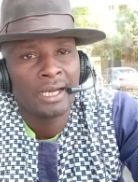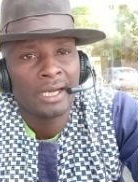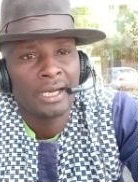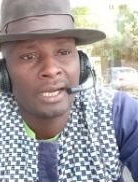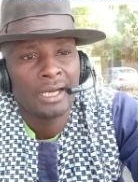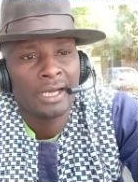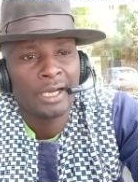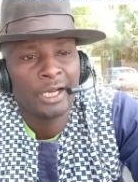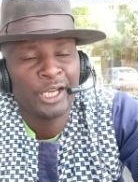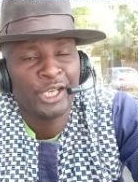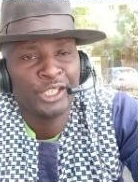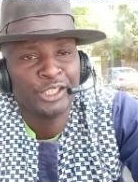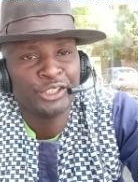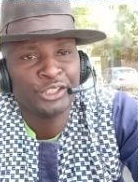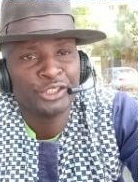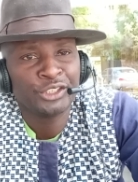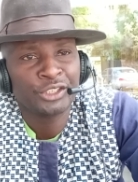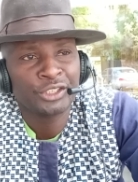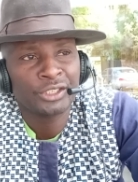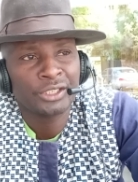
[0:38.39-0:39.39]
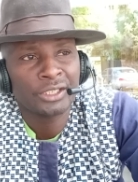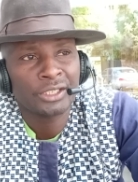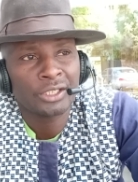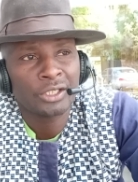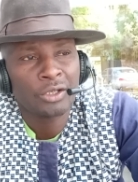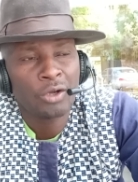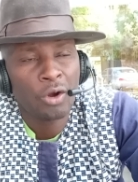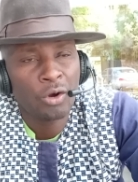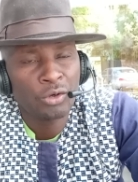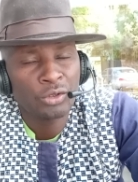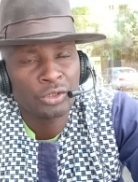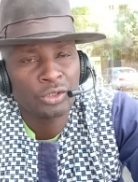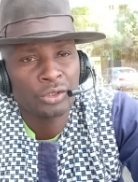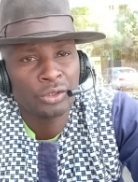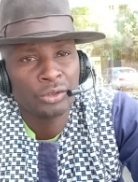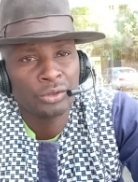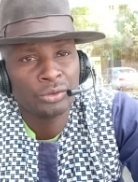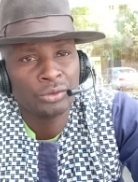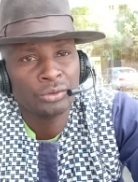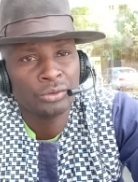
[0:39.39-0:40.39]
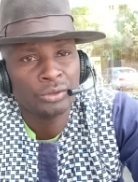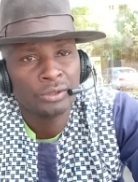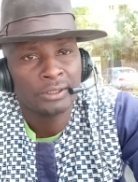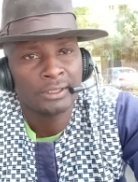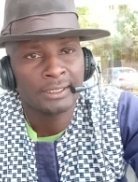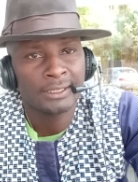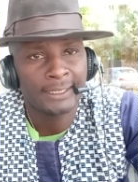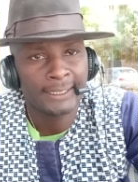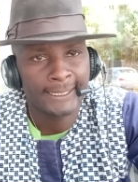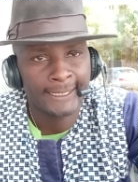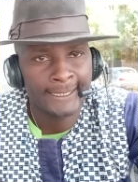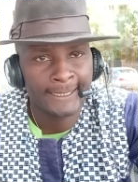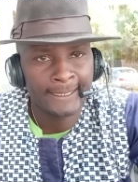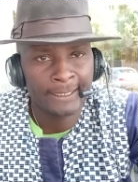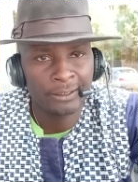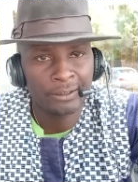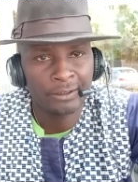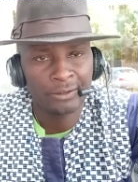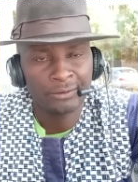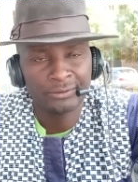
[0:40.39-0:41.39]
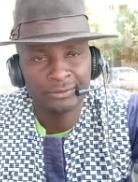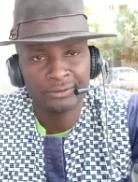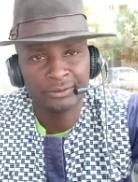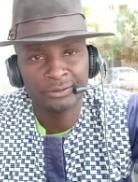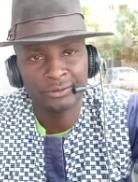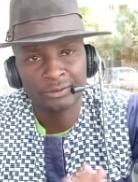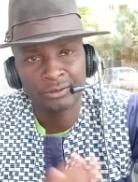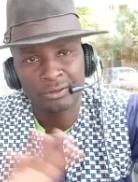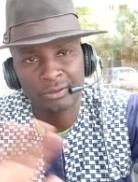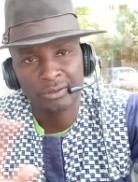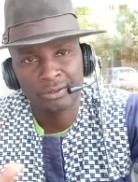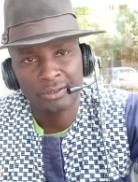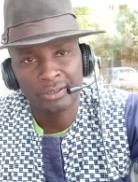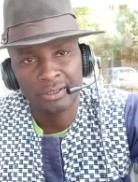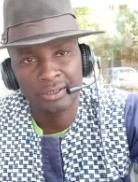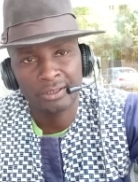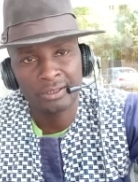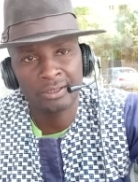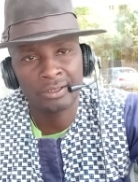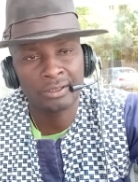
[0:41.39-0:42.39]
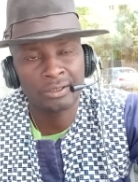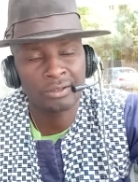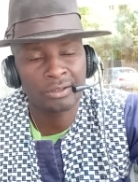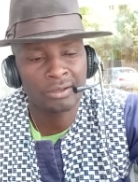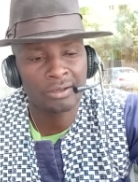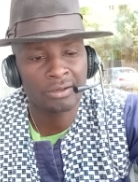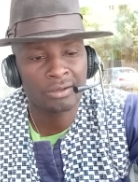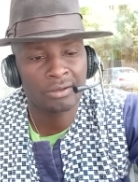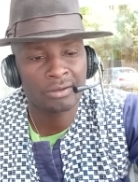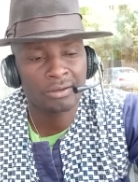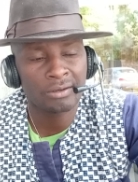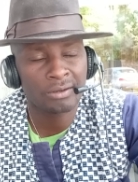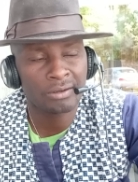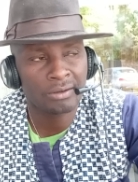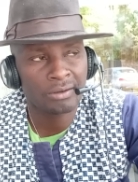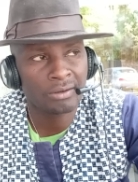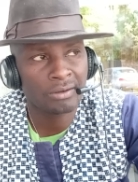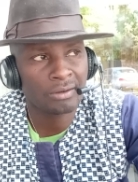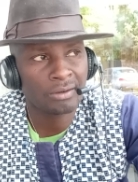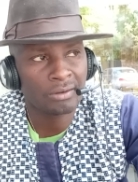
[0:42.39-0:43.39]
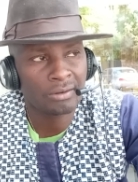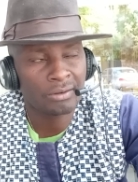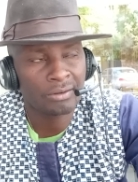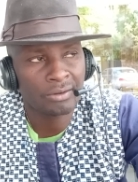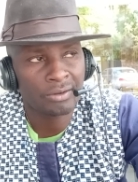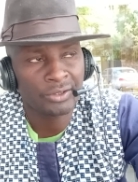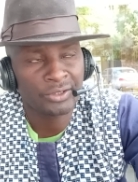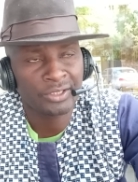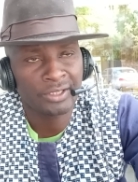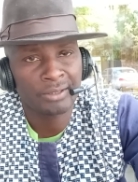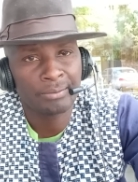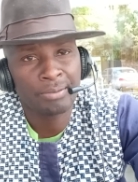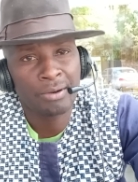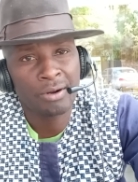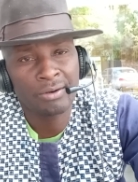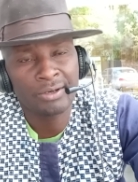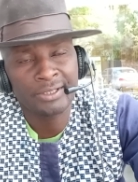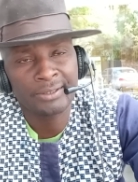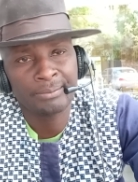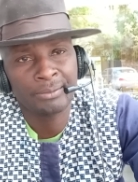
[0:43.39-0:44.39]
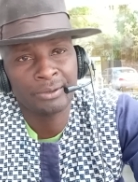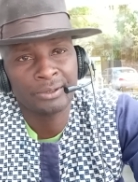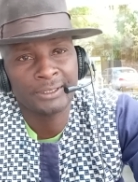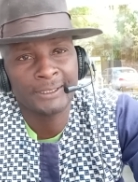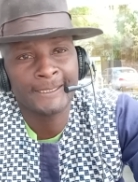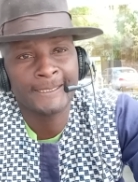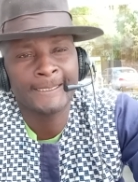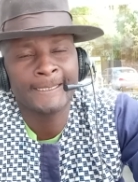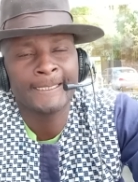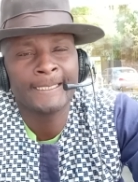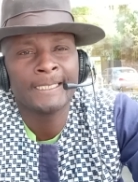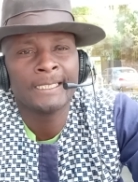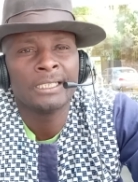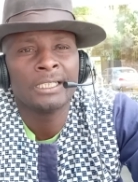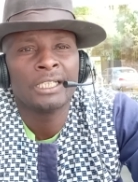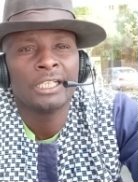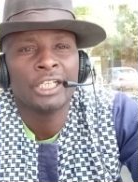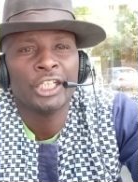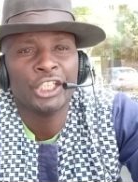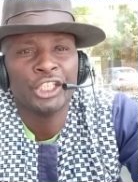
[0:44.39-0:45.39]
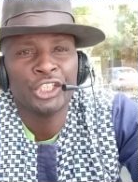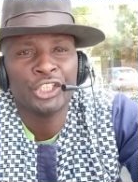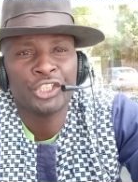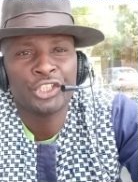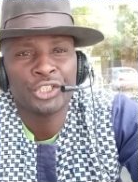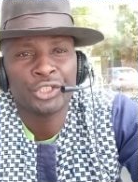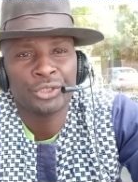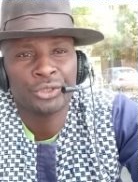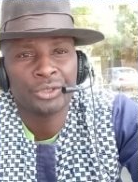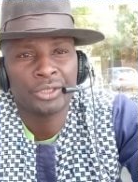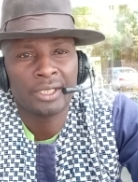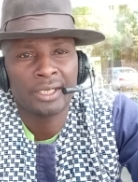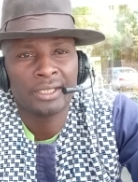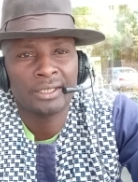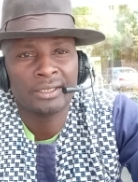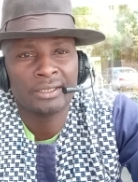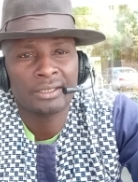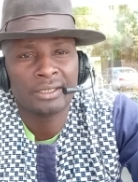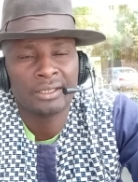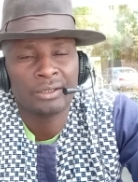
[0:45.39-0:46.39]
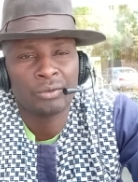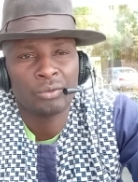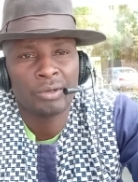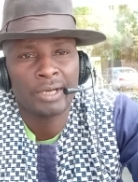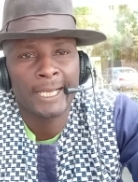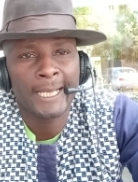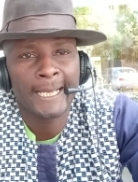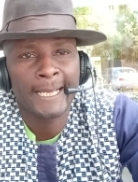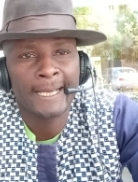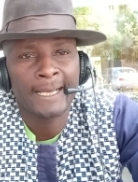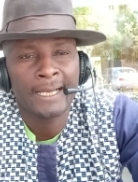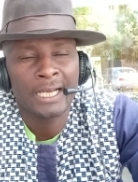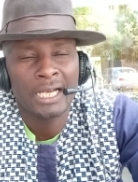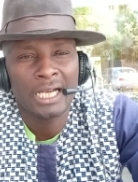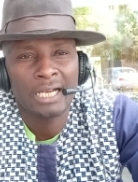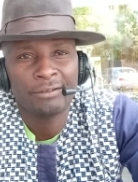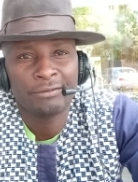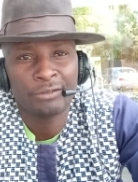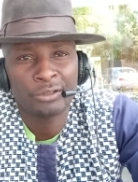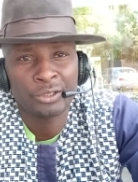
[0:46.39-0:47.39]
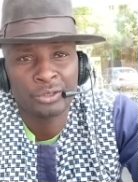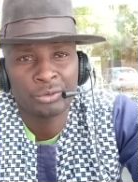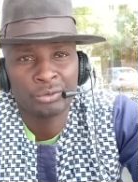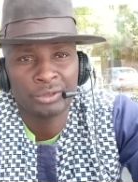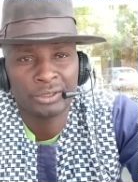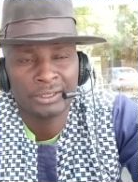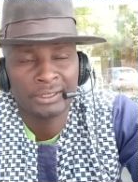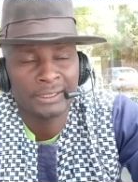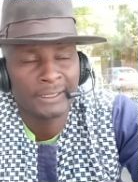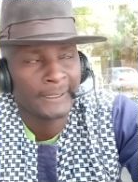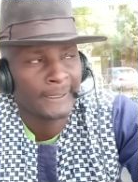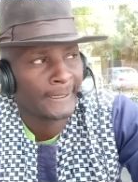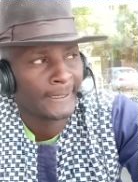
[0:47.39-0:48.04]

and Congo, often uh, crossing a porous border into Uganda, where 41,